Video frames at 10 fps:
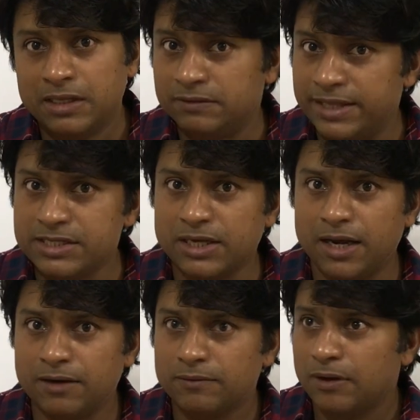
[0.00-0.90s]
These
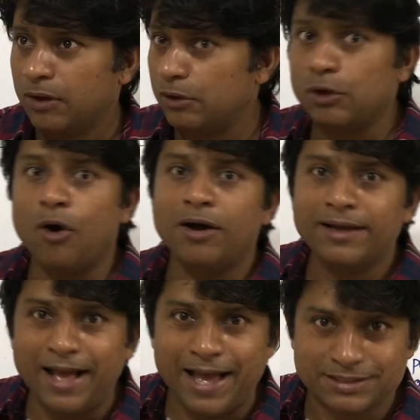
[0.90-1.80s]
are
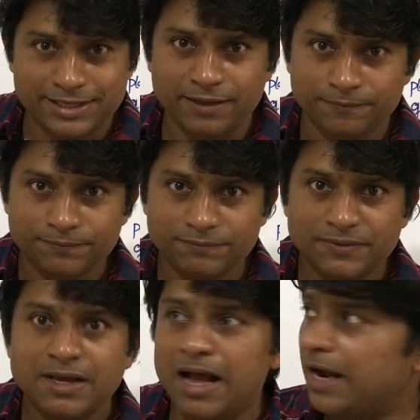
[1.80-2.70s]
long acting
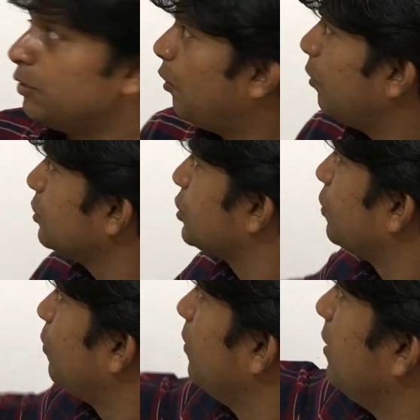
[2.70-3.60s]
and also